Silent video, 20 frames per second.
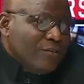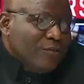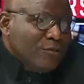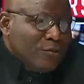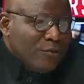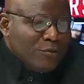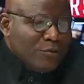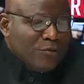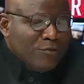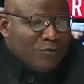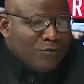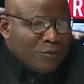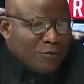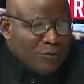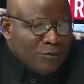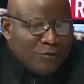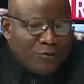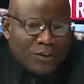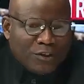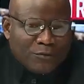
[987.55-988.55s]
So
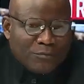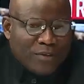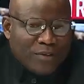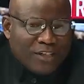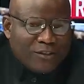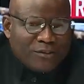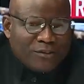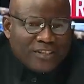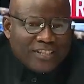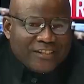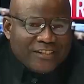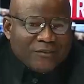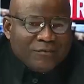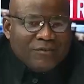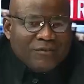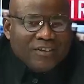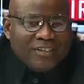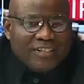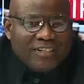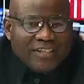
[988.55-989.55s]
you just mentioned it. You've
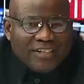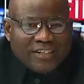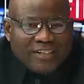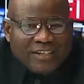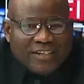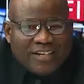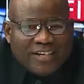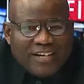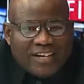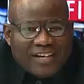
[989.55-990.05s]
got the